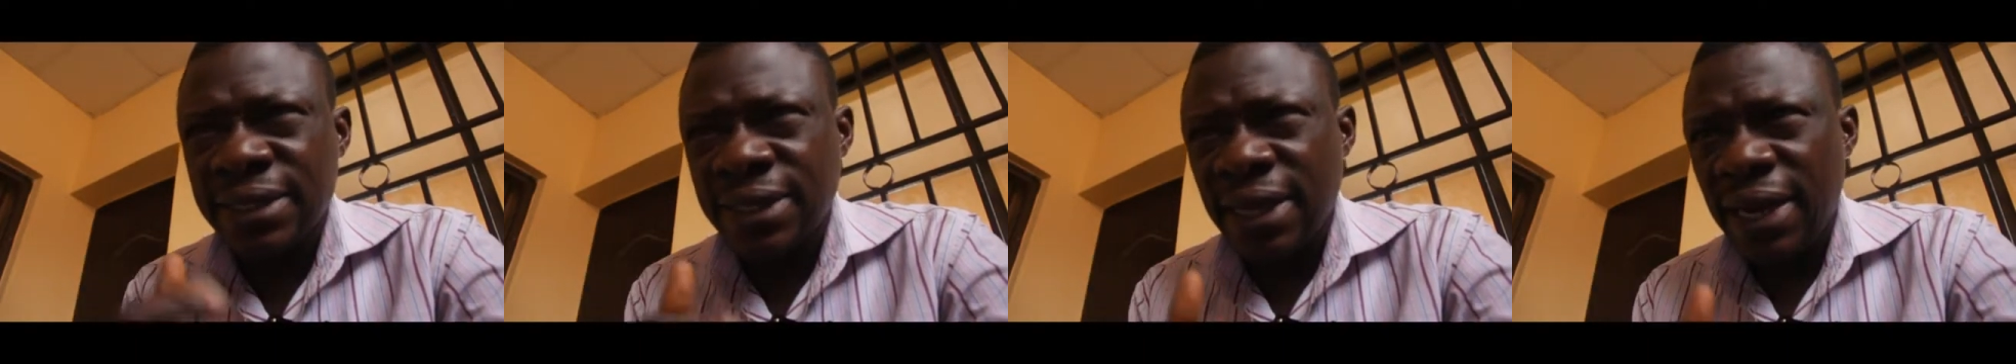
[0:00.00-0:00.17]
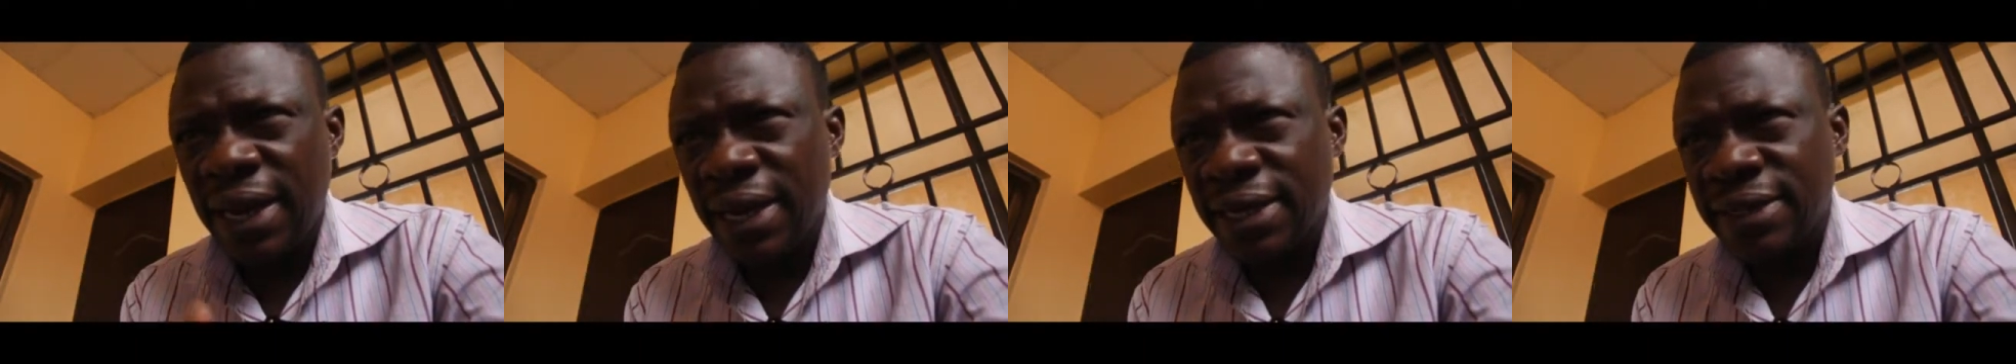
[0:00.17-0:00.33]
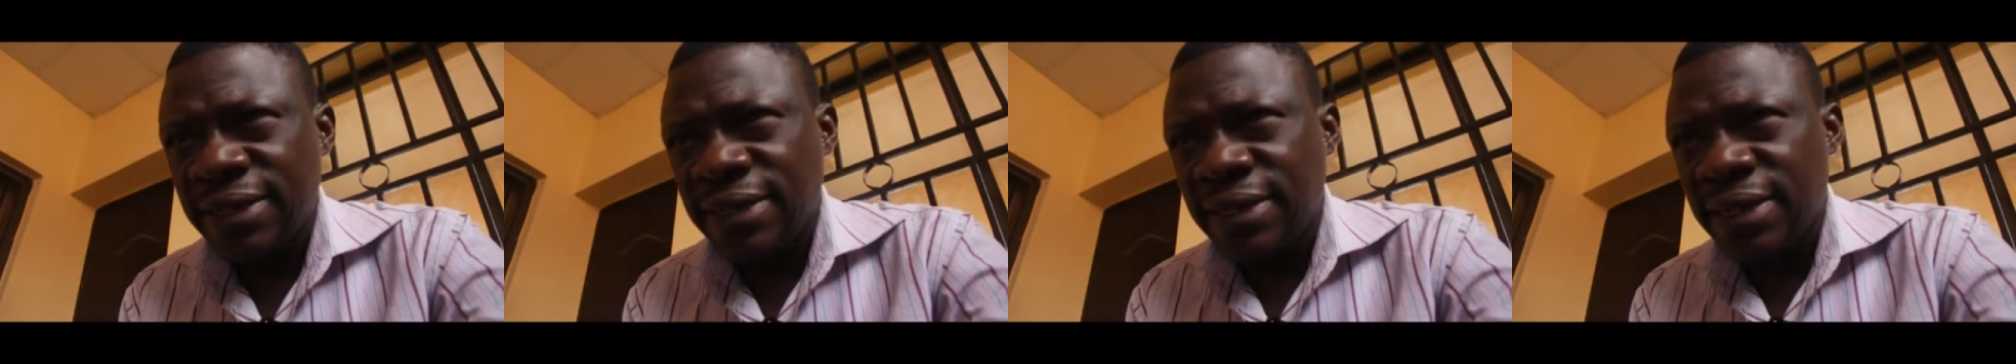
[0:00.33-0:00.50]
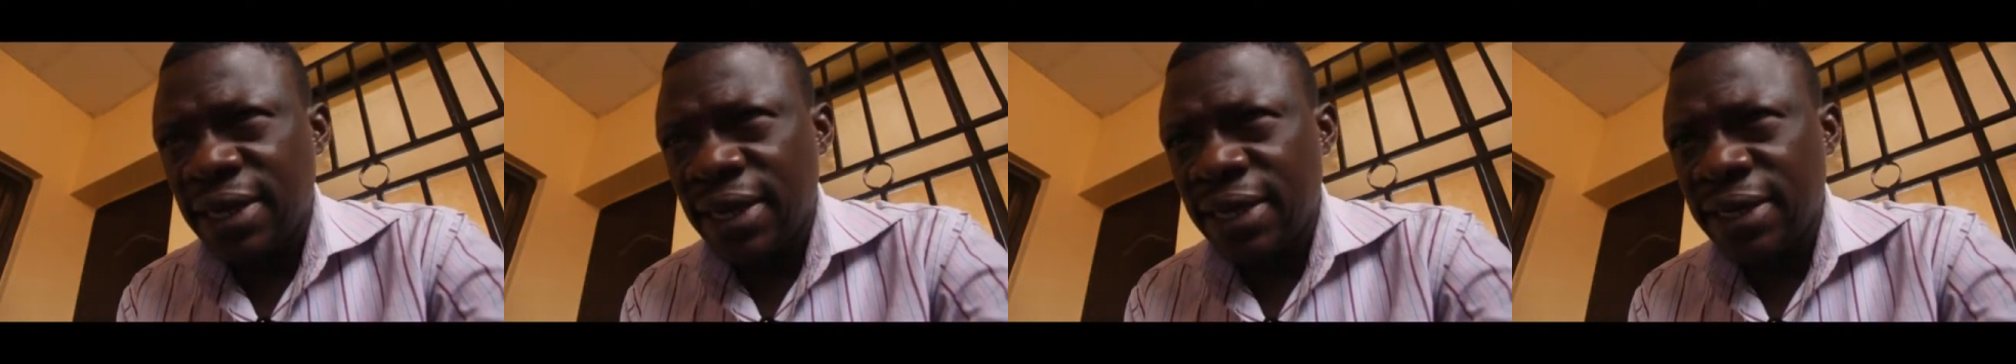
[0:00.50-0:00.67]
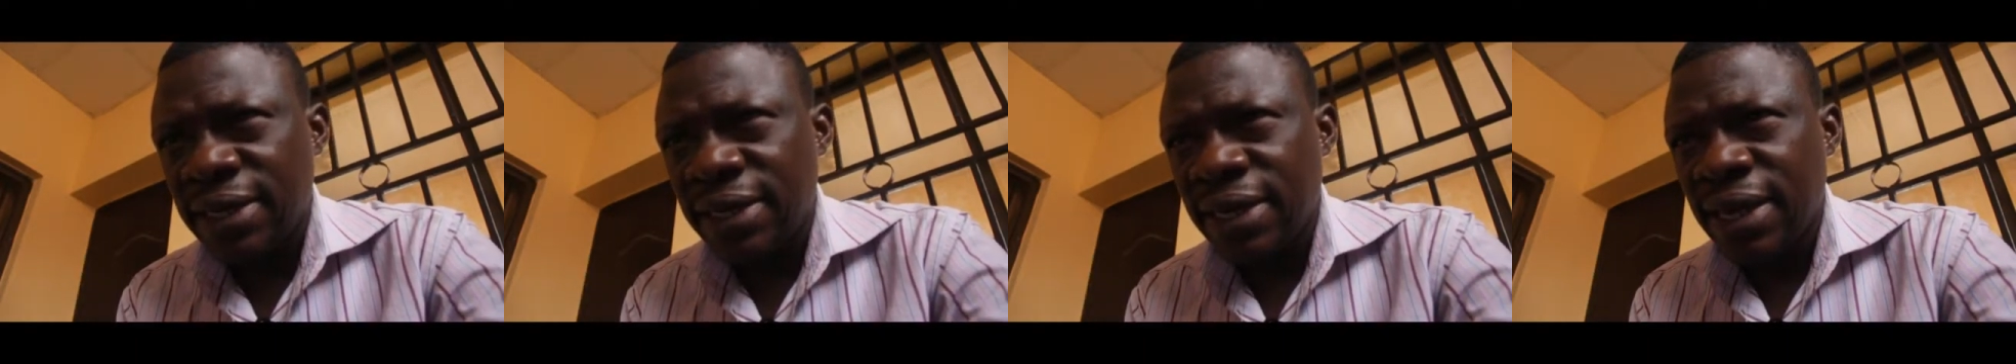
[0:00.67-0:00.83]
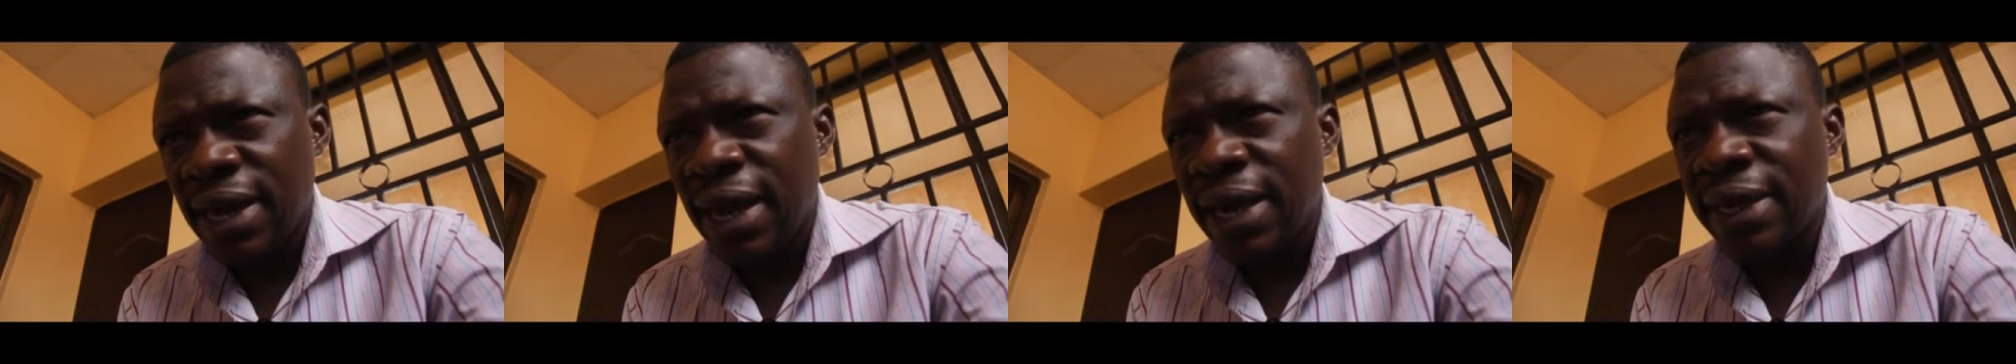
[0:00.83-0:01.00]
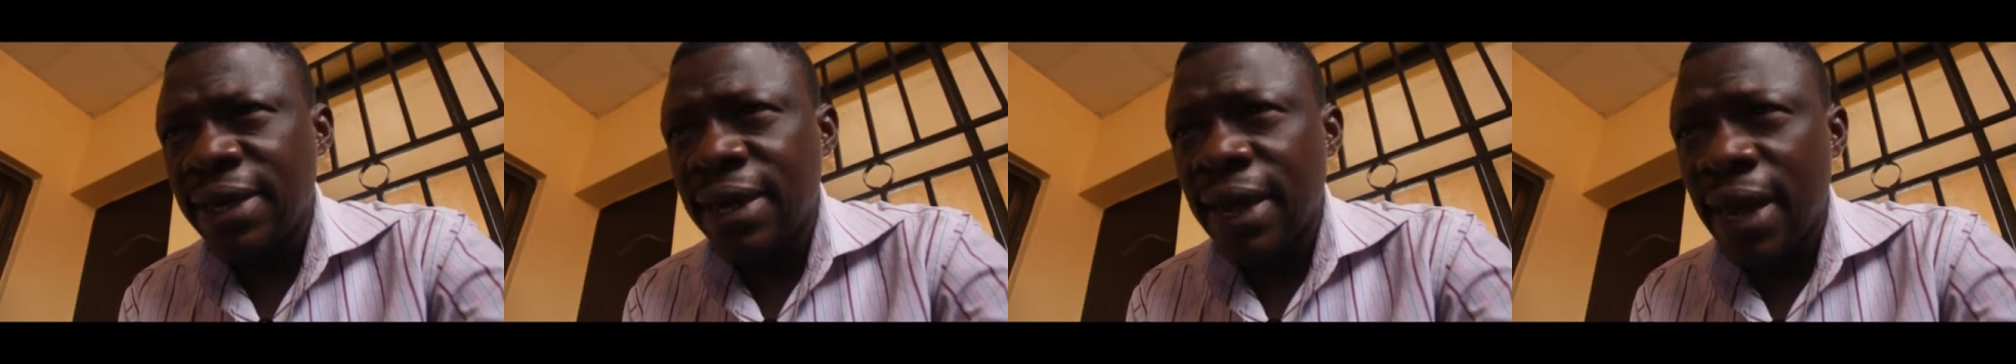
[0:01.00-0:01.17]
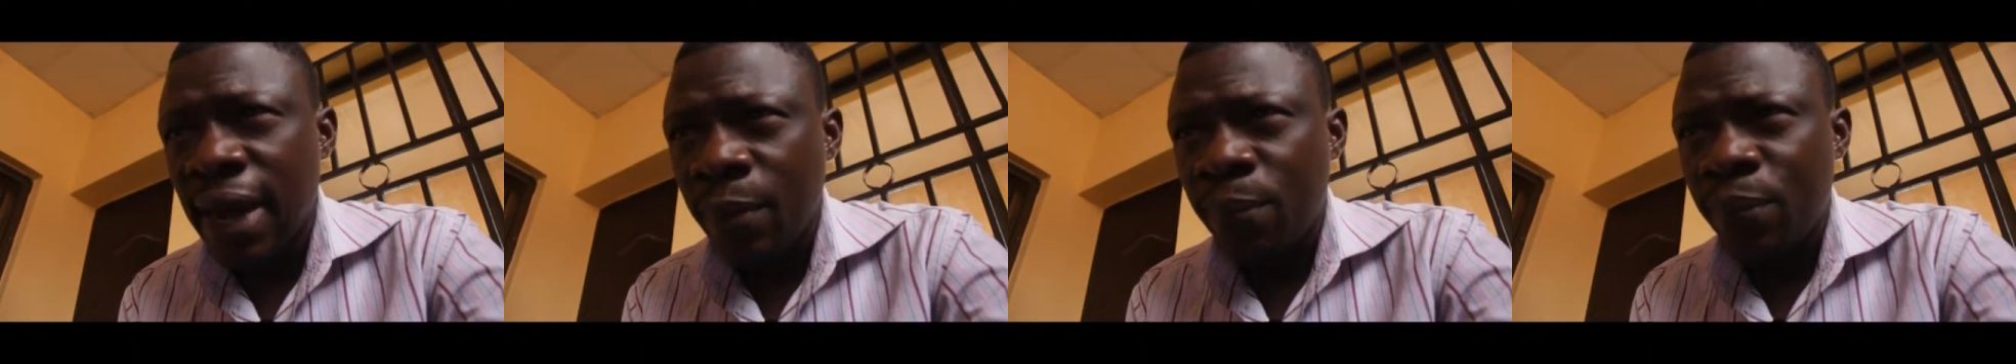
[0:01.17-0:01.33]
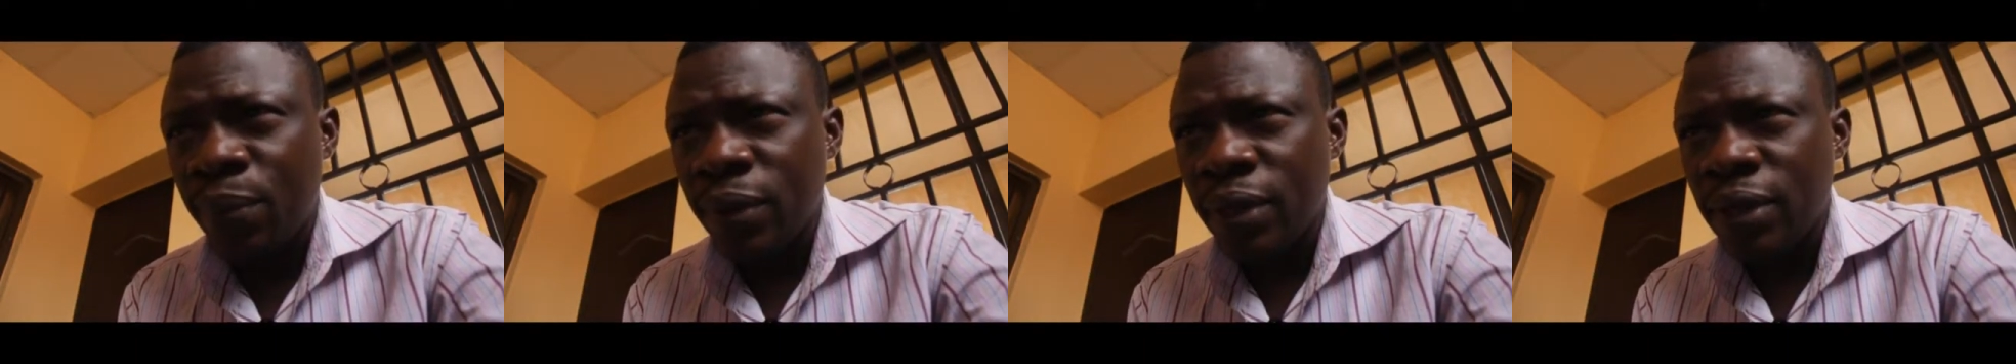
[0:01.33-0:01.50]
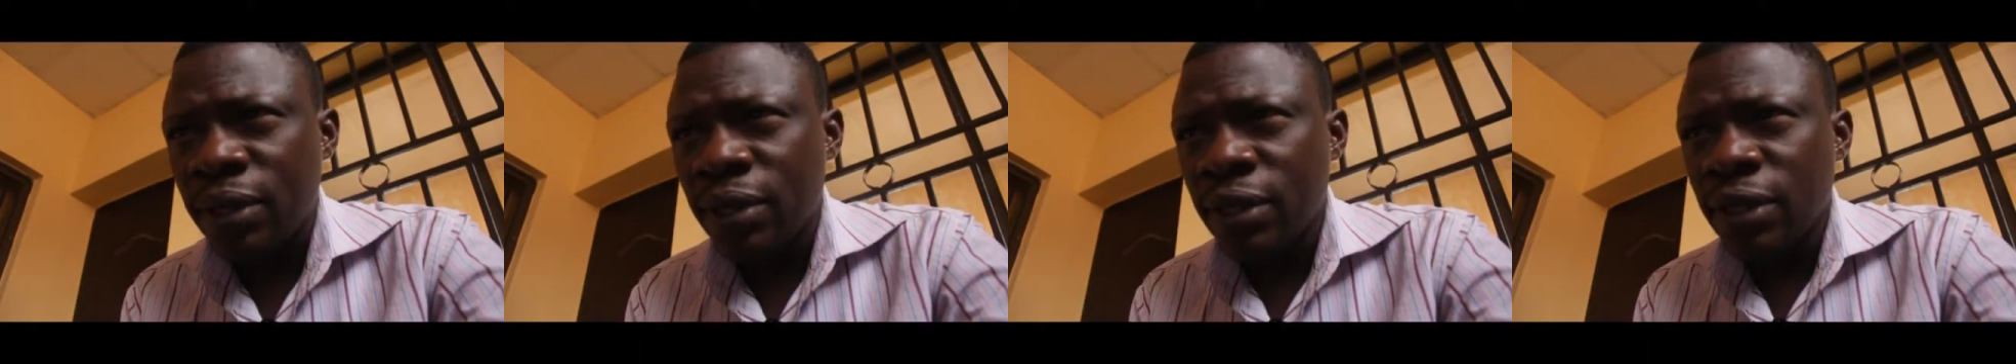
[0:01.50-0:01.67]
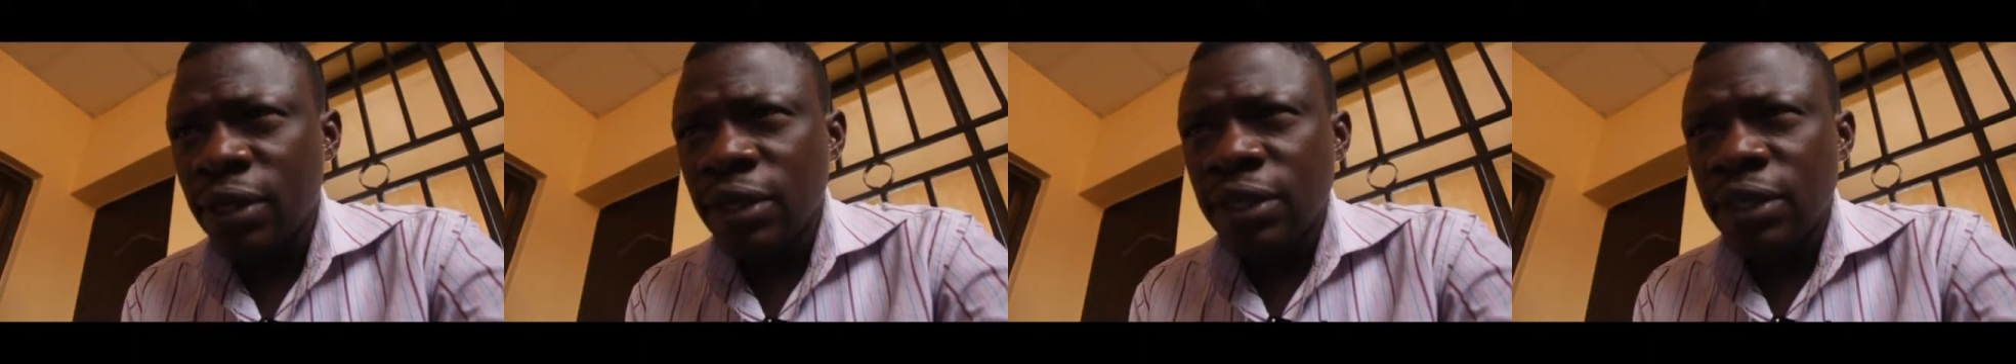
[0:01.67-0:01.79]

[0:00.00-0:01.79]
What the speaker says: delighted and happy